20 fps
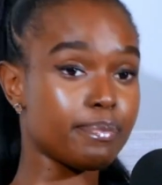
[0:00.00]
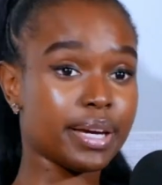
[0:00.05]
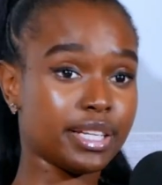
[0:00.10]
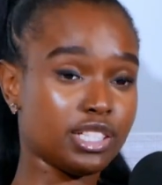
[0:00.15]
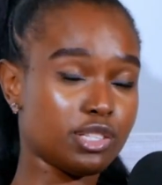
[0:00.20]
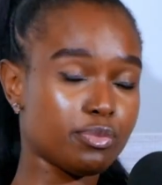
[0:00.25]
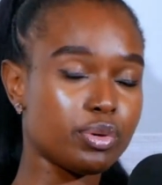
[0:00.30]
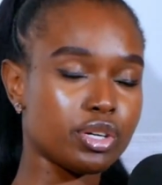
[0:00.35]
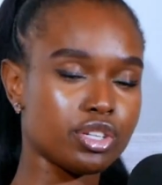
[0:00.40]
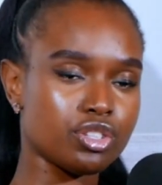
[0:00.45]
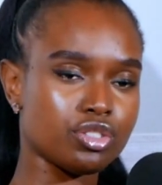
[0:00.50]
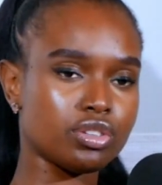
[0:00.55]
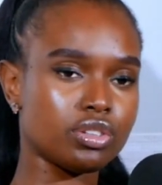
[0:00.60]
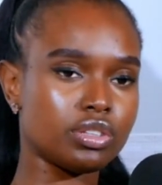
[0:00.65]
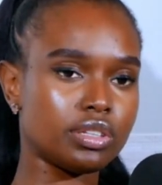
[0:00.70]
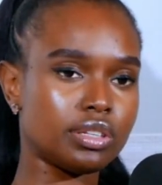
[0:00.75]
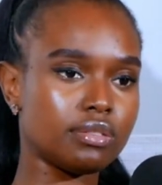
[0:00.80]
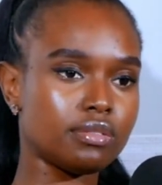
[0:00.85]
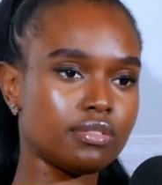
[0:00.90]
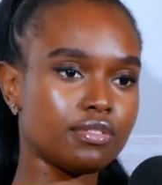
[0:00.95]
my
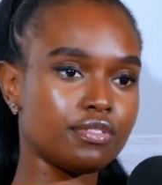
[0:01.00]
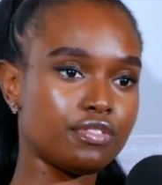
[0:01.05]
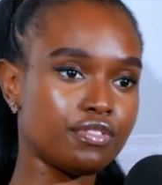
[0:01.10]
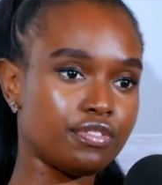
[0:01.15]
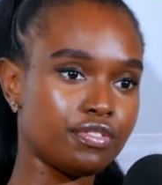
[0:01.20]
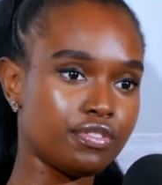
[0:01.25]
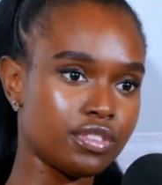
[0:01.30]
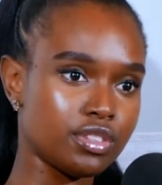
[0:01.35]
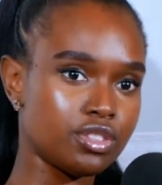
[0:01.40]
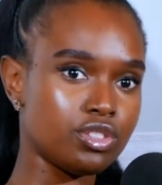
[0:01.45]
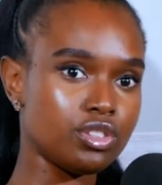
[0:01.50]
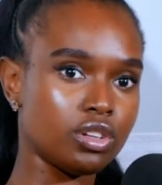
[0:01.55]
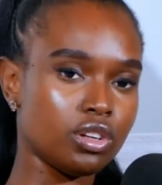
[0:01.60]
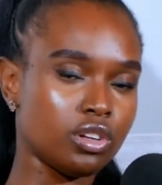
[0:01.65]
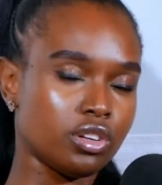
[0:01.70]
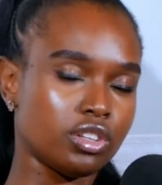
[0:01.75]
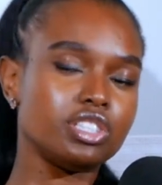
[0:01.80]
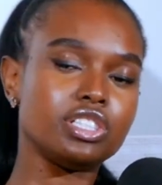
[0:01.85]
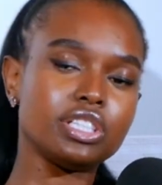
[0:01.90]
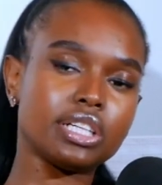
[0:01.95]
depression
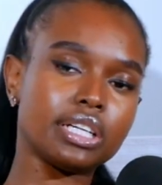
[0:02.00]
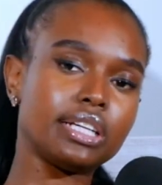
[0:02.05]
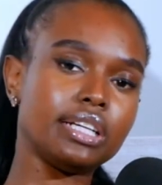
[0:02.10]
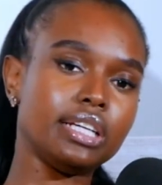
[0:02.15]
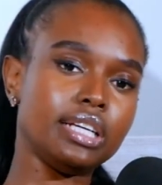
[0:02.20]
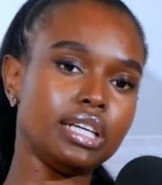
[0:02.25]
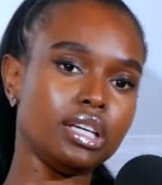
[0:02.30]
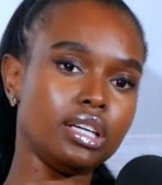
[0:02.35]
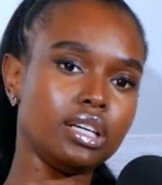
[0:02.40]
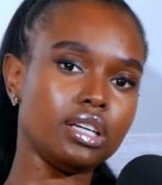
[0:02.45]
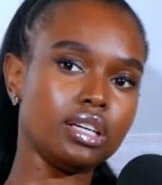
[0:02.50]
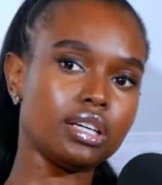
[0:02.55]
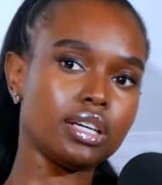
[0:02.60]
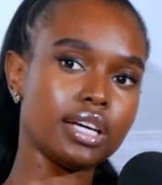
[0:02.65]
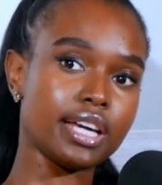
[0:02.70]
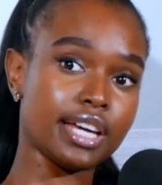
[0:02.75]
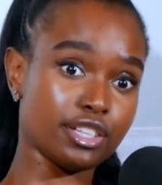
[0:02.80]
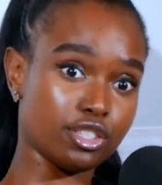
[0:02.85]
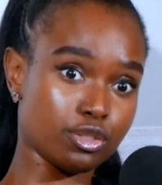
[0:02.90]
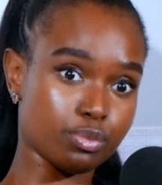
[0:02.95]
physiologically
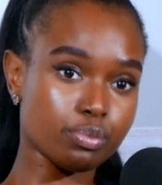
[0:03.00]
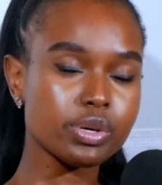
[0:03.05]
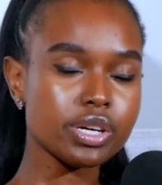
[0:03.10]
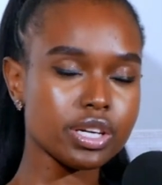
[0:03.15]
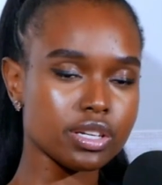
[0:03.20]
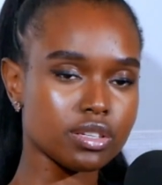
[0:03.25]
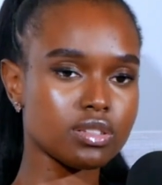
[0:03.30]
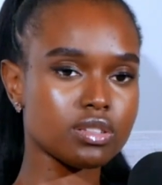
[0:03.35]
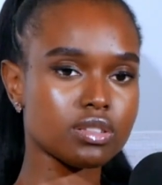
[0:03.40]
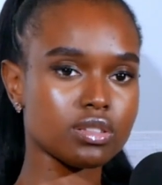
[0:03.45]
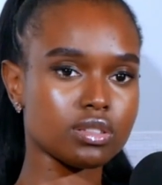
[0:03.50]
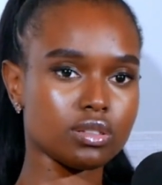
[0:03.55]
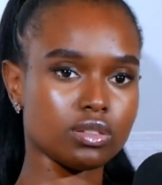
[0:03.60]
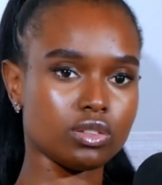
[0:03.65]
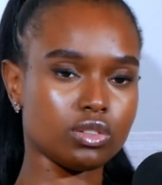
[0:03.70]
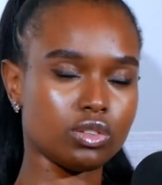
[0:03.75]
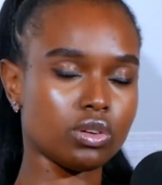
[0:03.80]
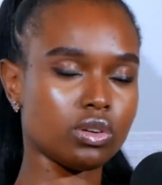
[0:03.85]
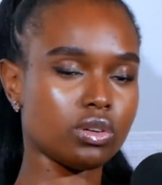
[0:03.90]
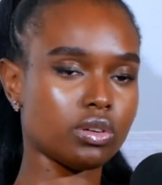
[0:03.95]
express,
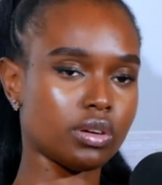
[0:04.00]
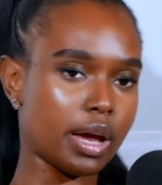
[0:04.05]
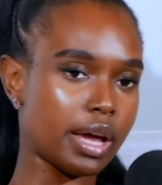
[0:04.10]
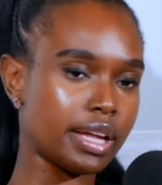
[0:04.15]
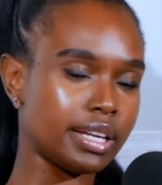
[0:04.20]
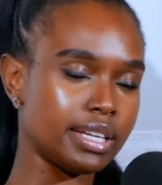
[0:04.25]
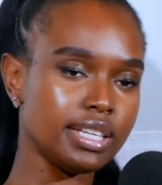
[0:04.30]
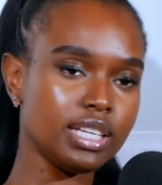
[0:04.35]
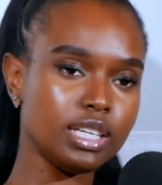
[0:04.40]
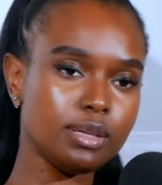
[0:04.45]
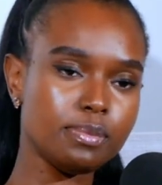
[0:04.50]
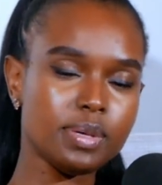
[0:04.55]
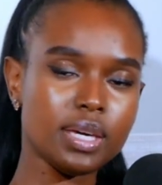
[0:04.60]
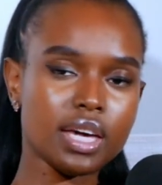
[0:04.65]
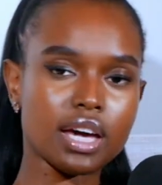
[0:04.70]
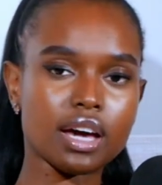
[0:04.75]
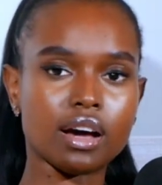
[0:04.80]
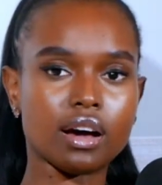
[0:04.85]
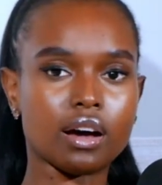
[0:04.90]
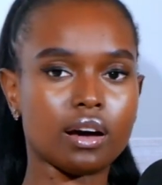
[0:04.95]
you know,
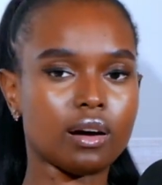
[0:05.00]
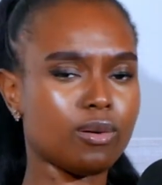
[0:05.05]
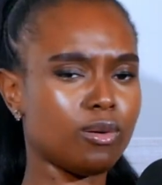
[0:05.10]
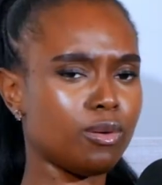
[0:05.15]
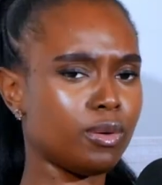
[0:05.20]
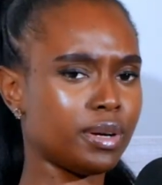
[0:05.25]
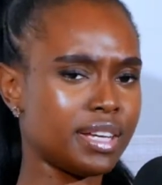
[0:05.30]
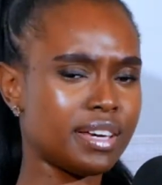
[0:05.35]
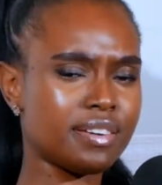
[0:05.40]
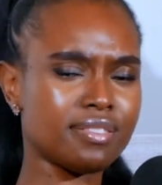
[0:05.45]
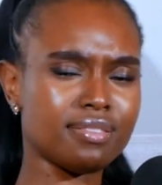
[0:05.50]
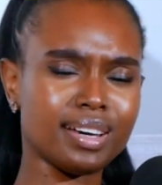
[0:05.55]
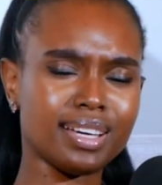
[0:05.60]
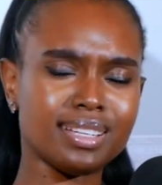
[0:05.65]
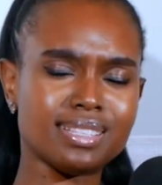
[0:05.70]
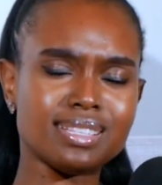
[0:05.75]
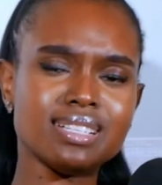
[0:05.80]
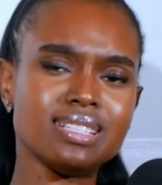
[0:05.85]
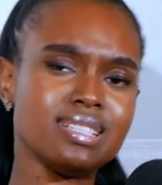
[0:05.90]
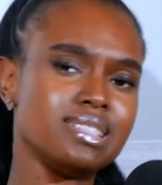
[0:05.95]
anemia or whatever
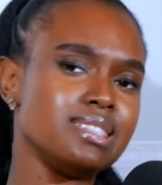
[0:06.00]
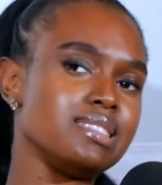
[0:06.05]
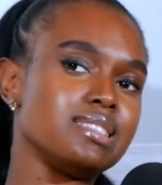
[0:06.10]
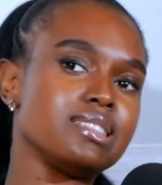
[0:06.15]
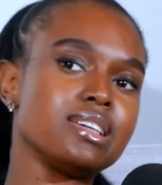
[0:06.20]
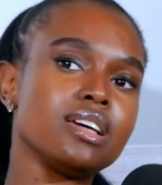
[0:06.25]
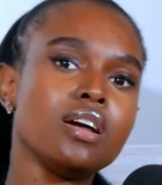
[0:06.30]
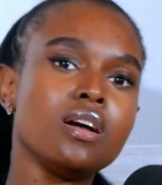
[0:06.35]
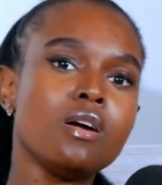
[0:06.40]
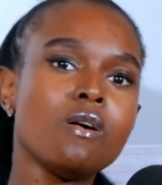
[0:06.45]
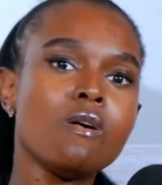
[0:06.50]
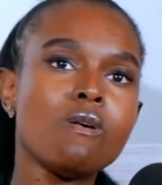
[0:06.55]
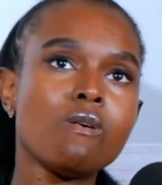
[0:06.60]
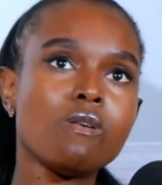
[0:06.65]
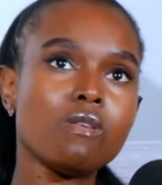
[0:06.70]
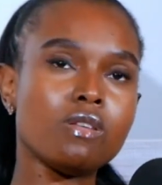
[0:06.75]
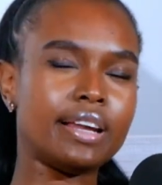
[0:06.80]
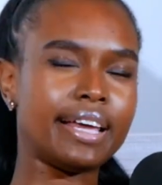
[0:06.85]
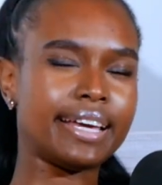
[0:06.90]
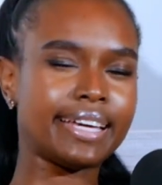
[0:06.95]
it is,
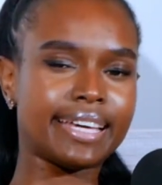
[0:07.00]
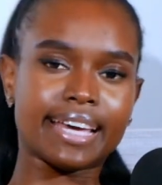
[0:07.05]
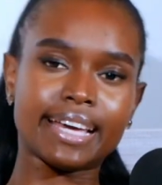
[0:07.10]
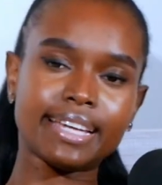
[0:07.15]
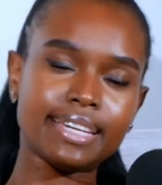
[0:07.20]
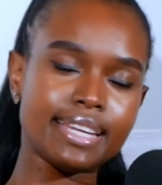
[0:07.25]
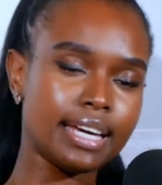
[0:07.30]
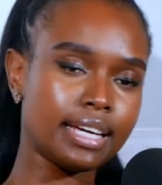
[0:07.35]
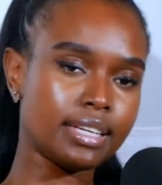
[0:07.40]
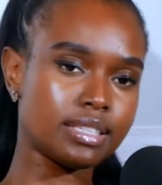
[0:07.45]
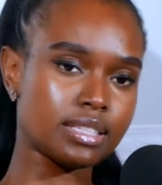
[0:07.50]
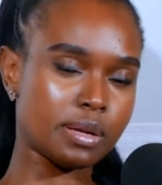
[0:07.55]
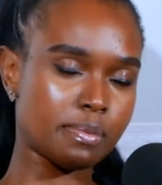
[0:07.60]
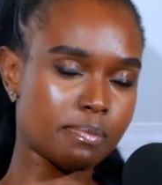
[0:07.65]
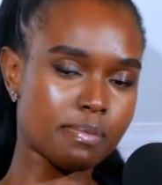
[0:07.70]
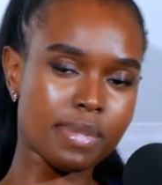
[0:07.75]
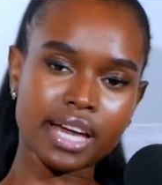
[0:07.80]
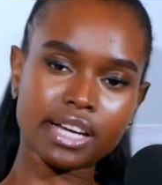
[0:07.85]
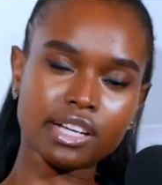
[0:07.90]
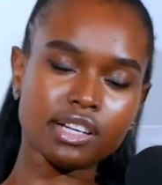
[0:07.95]
or like headaches
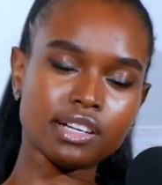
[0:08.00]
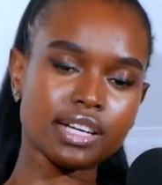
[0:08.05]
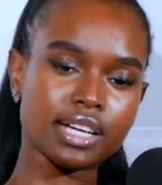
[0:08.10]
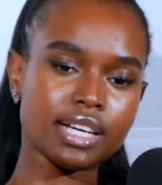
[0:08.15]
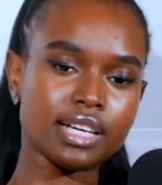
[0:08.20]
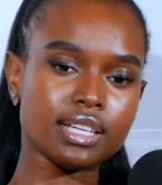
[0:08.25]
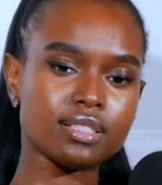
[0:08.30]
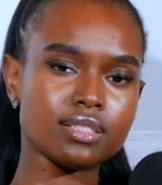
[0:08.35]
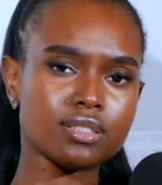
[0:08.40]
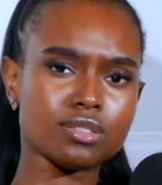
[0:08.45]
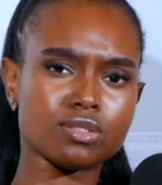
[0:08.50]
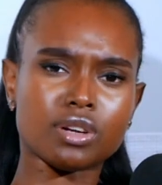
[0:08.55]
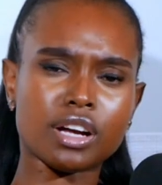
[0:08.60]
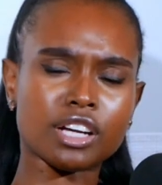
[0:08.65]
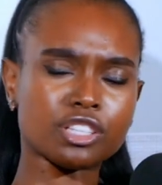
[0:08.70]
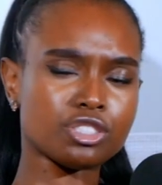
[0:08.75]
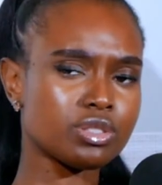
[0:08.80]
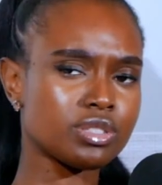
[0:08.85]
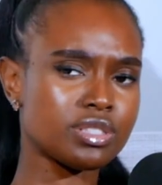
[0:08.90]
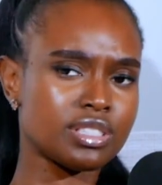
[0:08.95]
and migraines
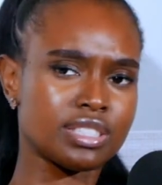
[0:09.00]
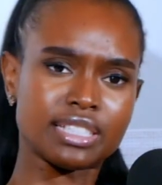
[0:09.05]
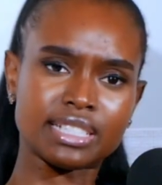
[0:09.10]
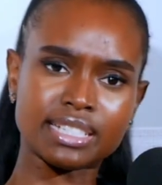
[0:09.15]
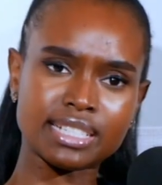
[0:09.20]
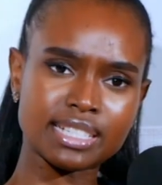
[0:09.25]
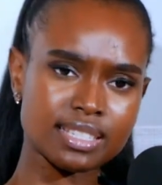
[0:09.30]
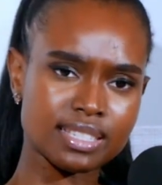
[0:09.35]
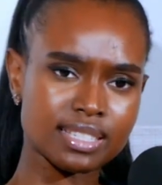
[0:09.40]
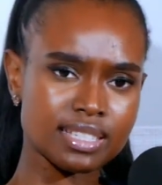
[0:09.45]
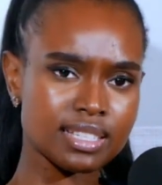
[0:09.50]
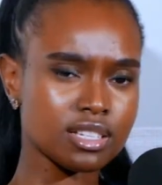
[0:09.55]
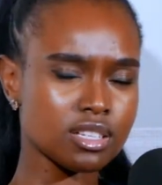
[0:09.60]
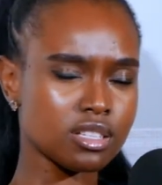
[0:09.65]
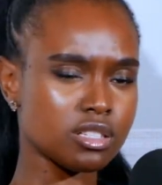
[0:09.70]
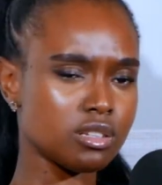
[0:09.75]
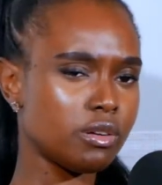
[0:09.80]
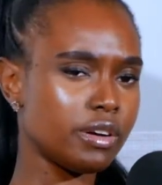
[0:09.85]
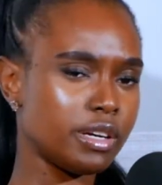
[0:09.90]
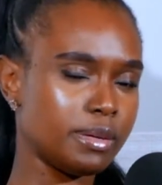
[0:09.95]
or actual
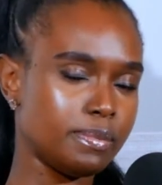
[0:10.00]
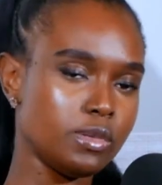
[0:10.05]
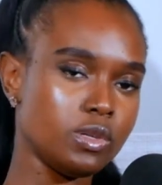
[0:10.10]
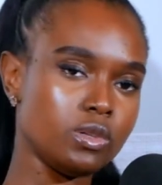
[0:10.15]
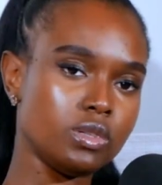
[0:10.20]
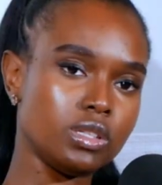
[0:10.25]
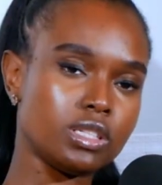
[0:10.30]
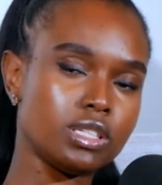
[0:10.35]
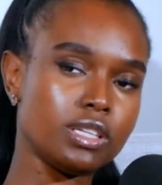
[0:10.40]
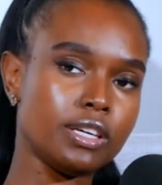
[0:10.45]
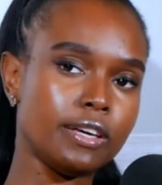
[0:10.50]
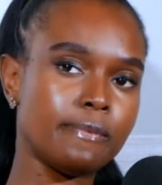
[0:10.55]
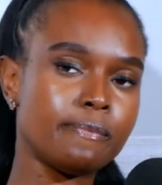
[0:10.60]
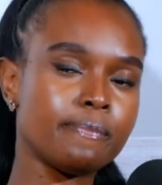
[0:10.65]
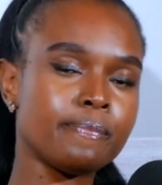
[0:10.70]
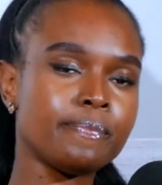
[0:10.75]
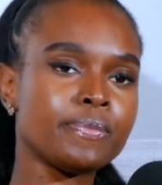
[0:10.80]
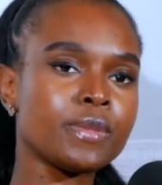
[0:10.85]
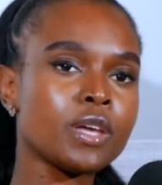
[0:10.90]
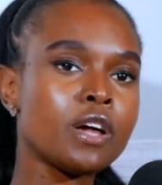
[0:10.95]
sicknesses, low
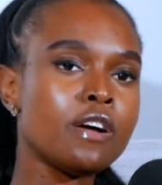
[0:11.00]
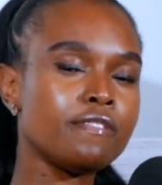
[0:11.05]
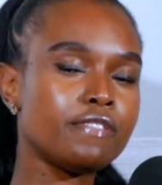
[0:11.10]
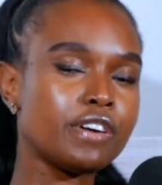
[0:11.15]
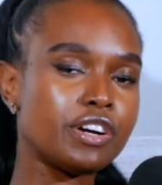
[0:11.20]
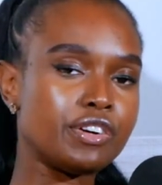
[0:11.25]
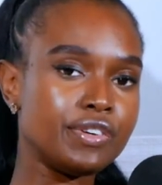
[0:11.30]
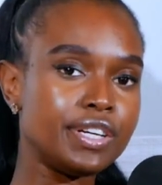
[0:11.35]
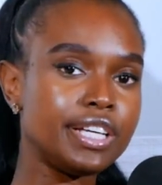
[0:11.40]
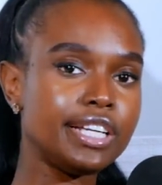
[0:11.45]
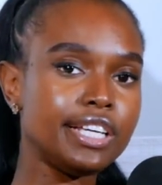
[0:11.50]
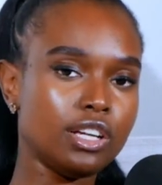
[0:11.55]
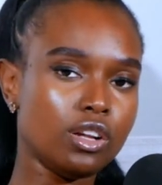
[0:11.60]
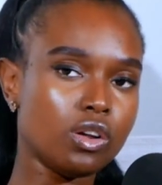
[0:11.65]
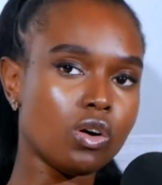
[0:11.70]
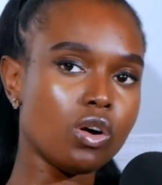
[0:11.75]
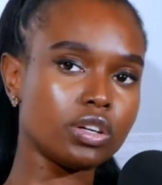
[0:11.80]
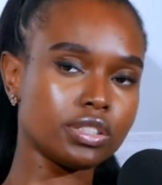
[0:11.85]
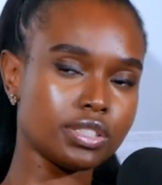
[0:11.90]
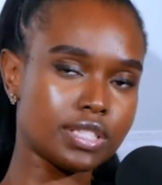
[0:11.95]
immunity. For a
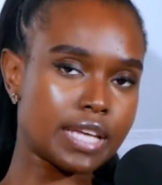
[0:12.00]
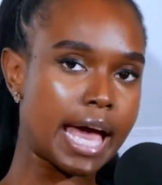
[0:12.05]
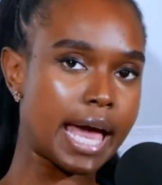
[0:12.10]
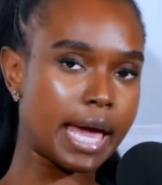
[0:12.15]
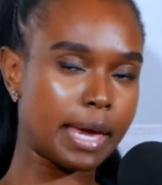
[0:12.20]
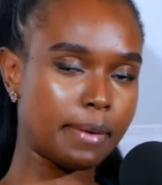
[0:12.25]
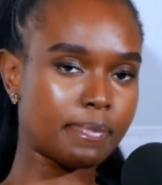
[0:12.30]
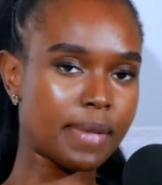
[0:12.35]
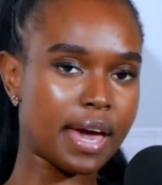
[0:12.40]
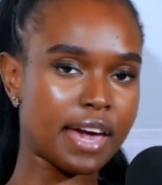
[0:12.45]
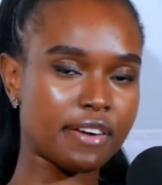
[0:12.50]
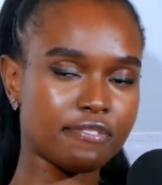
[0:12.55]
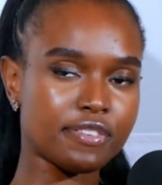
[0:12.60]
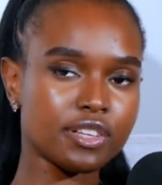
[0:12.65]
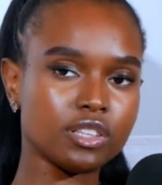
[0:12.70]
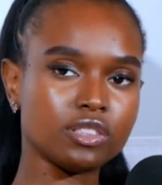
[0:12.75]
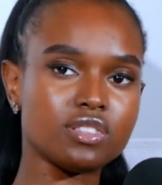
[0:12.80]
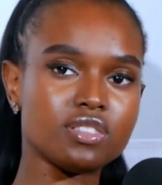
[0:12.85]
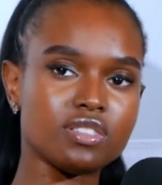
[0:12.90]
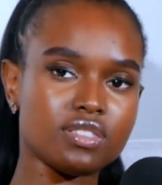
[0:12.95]
really long time, I
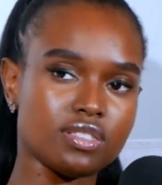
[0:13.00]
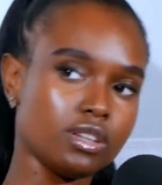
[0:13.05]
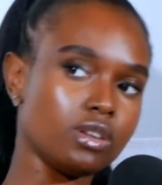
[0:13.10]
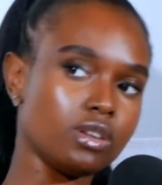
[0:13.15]
felt